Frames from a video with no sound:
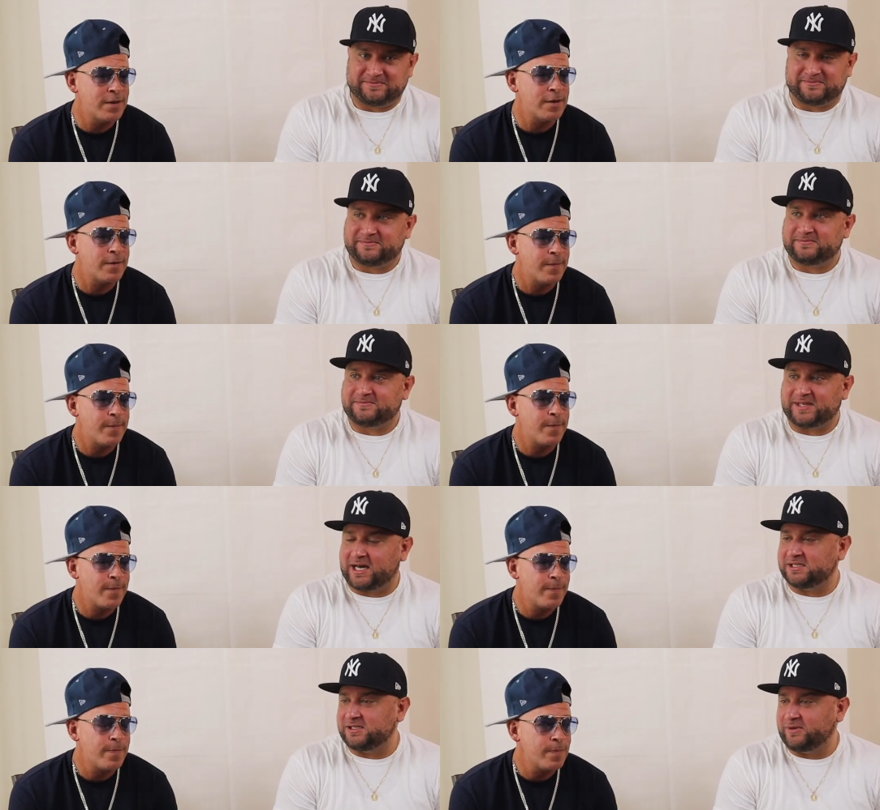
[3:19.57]
Speaker 1: Yeah.
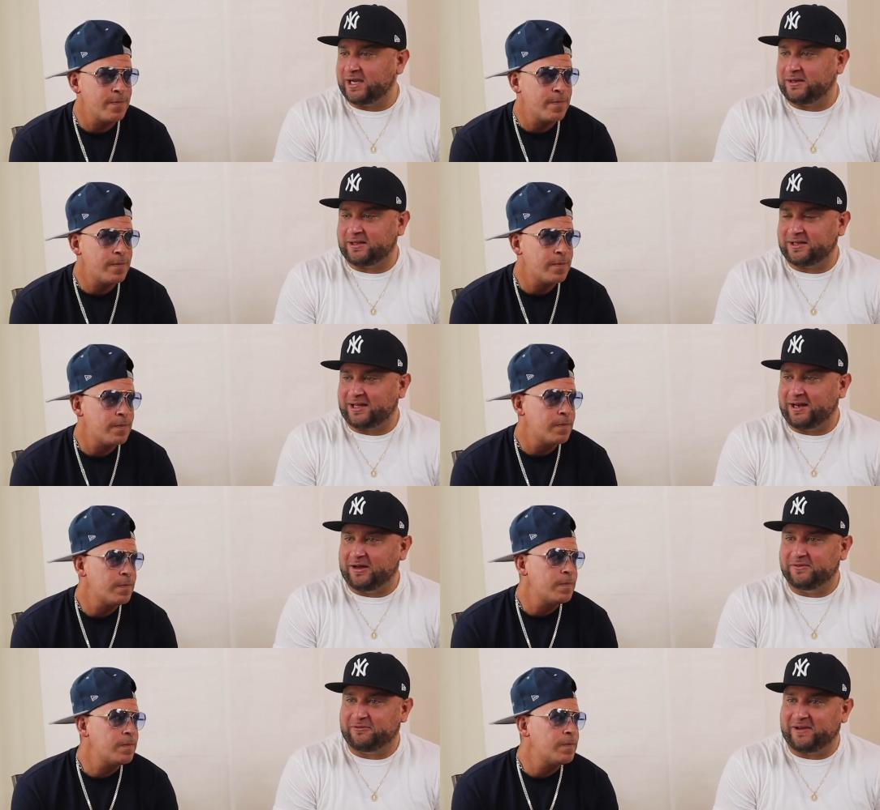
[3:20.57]
Speaker 2: Honestly, I I
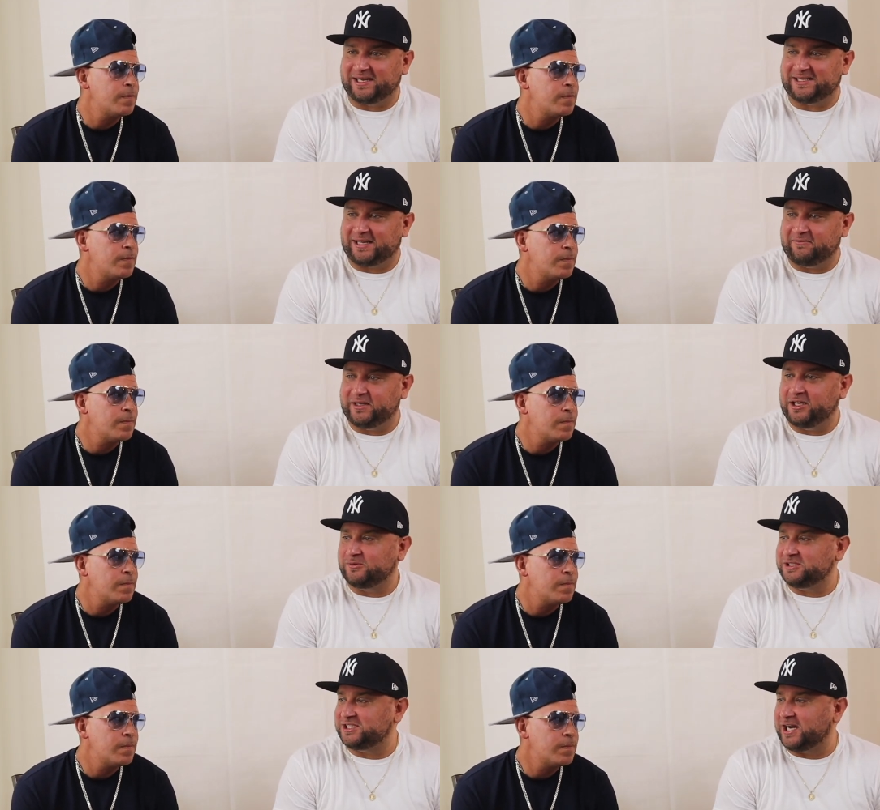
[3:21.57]
love the fact that that
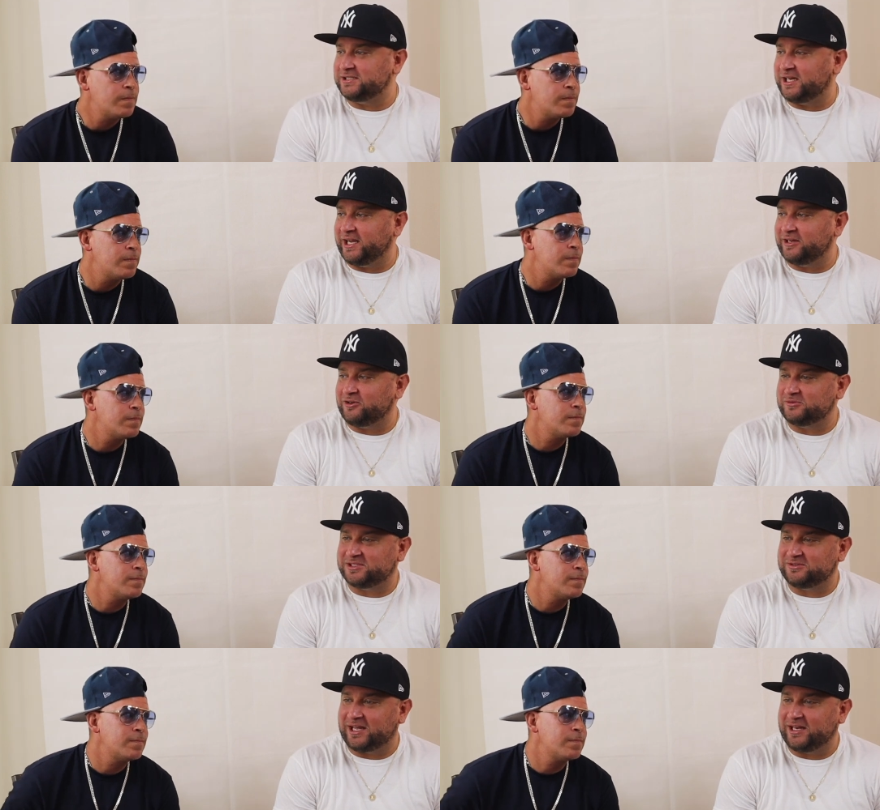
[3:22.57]
video was shot in Delaney
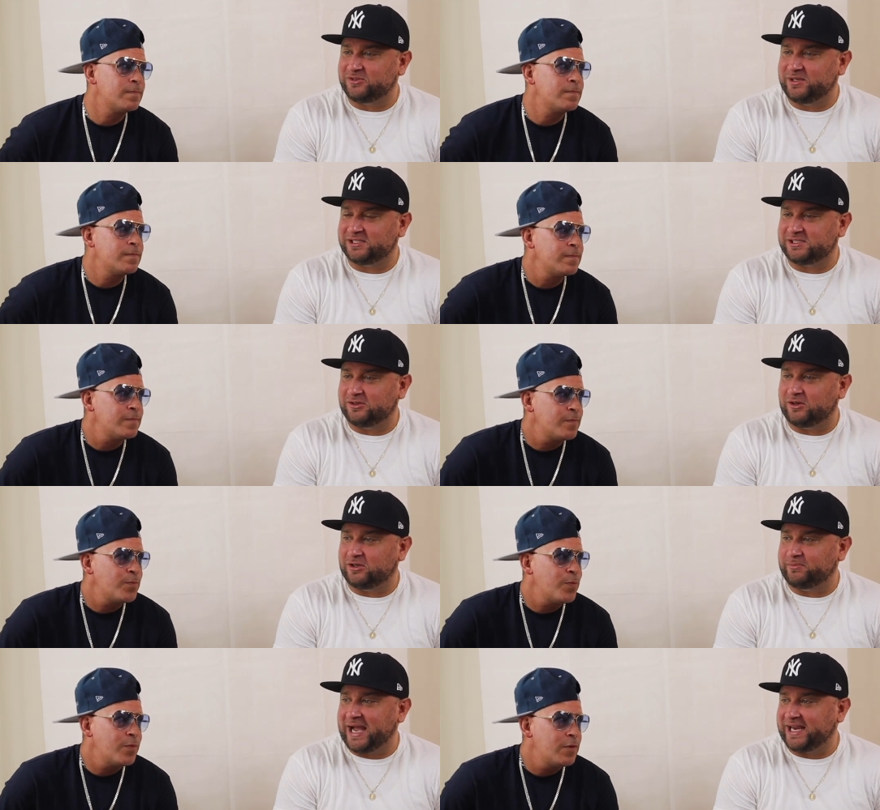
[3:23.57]
Homes because at least we can still
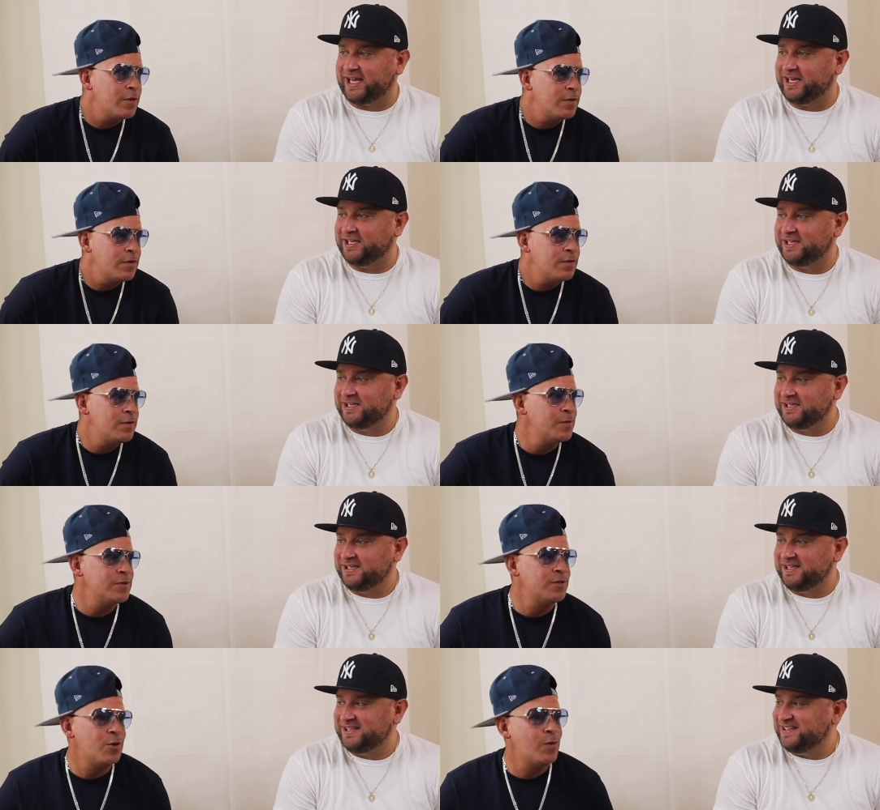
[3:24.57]
look back at
Speaker 1: it. There
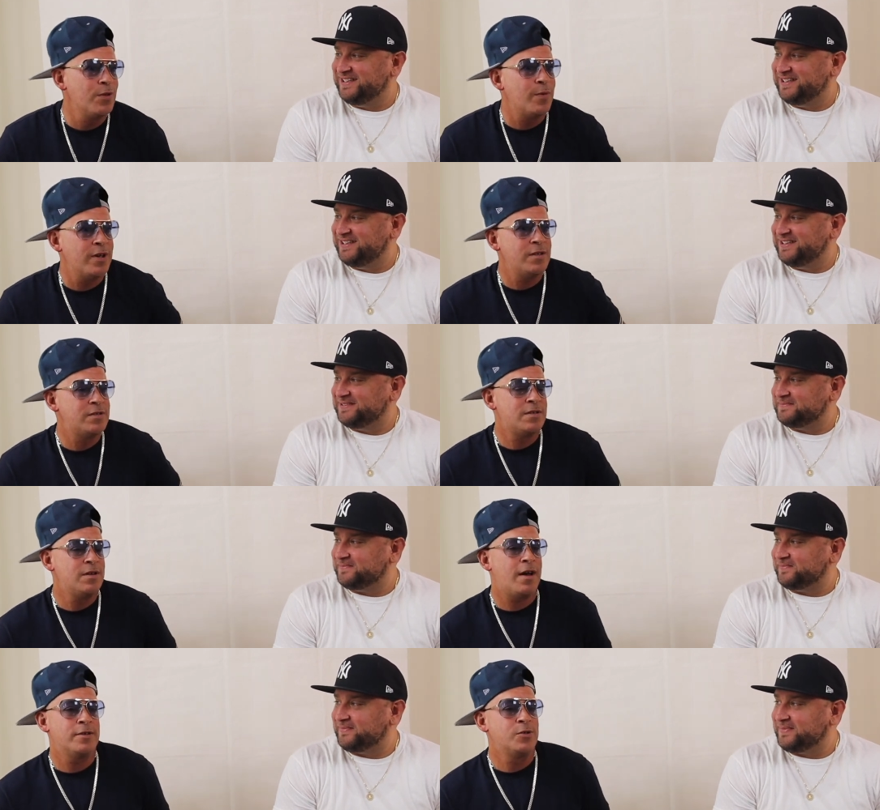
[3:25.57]
was no other way to
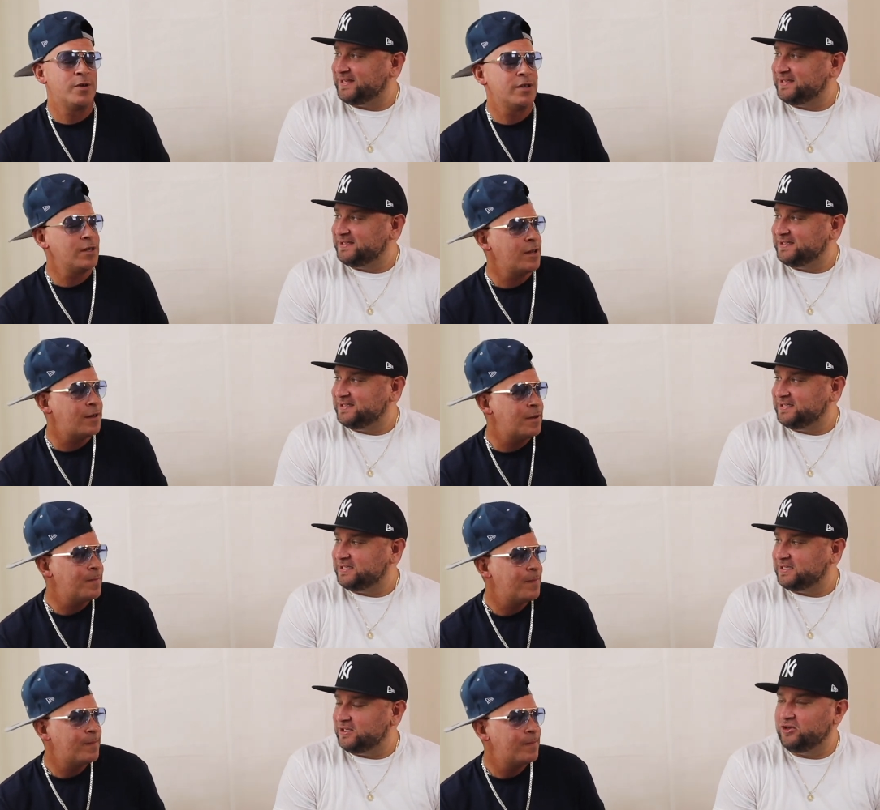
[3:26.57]
not do it in Delaney.
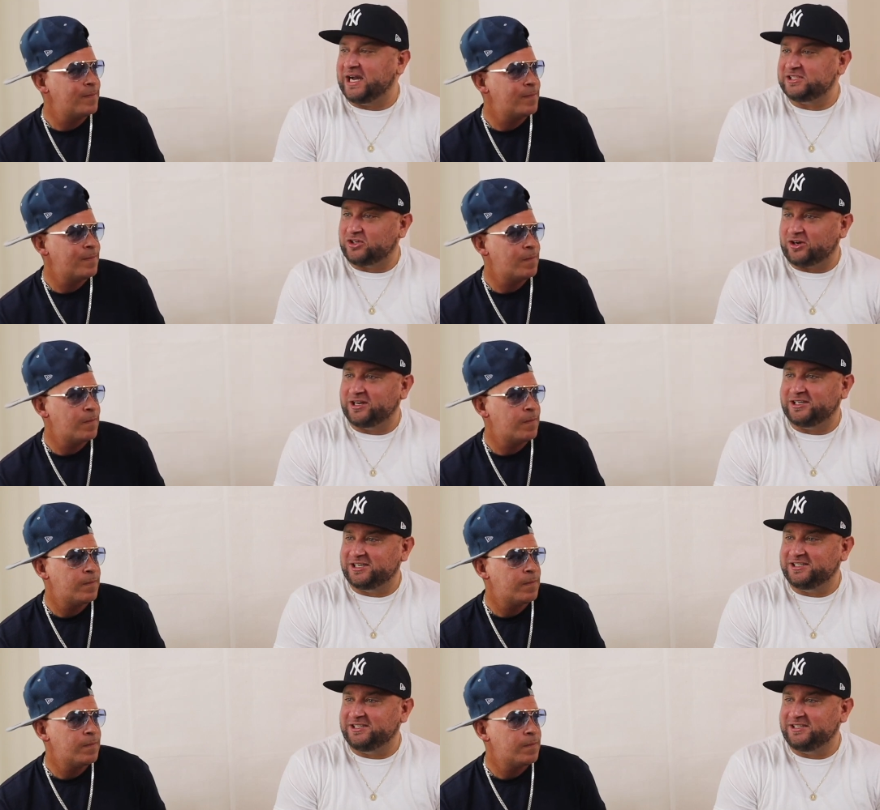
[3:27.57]
Speaker 2: You guys caught a
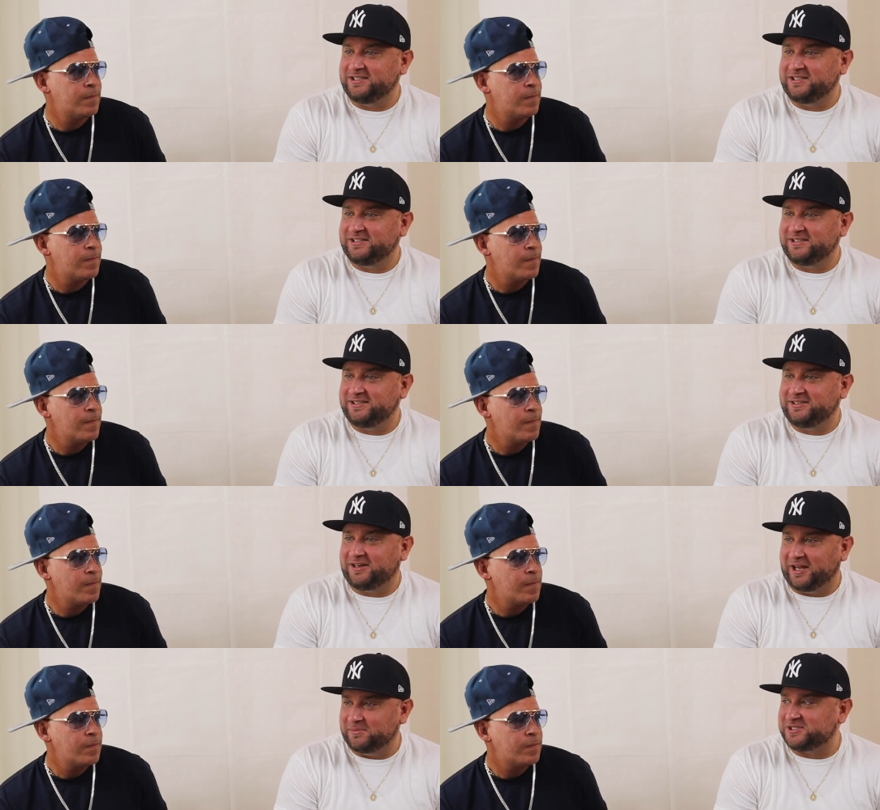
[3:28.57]
good
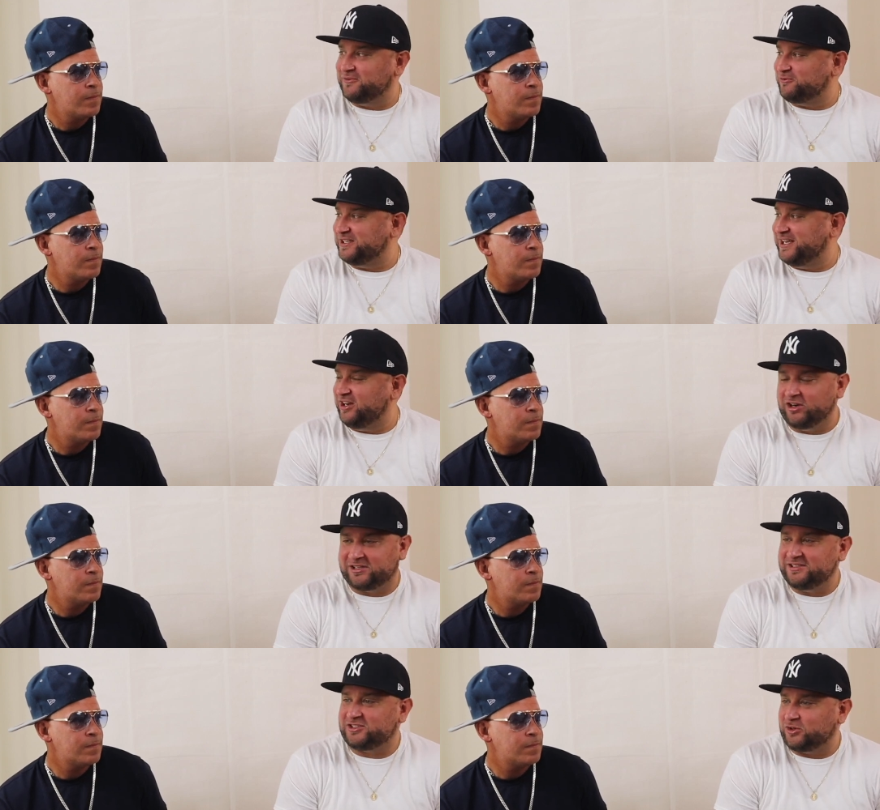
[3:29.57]
glimpse of what it
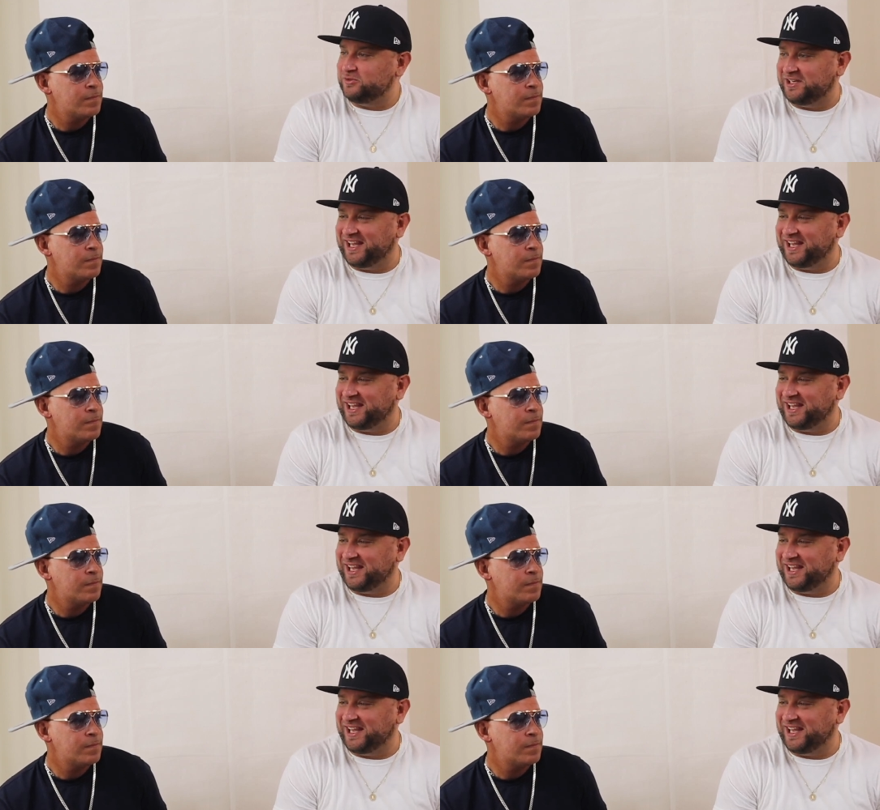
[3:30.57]
looked so